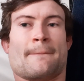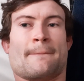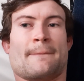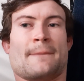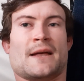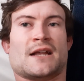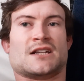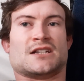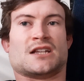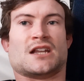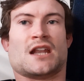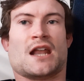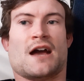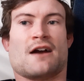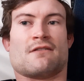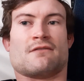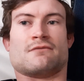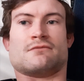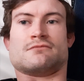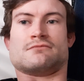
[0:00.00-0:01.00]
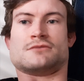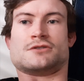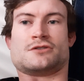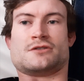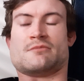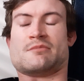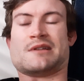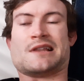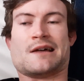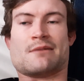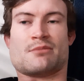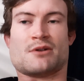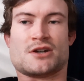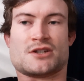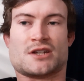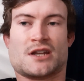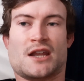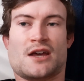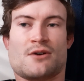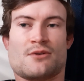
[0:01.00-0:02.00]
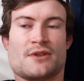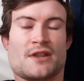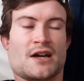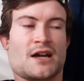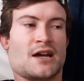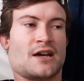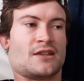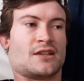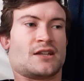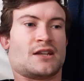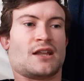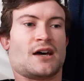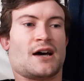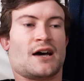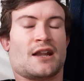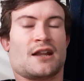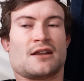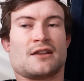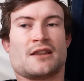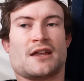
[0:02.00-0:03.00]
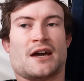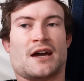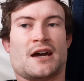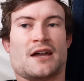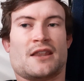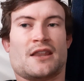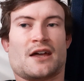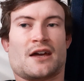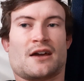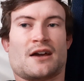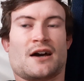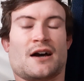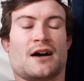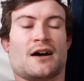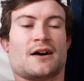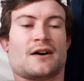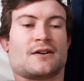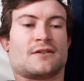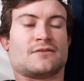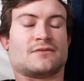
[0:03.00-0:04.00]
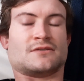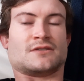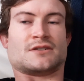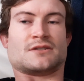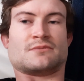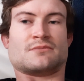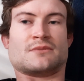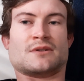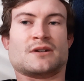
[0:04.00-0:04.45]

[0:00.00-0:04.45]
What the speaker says: They just didn't have the 888 personnel. They had the data. They had the car. It was,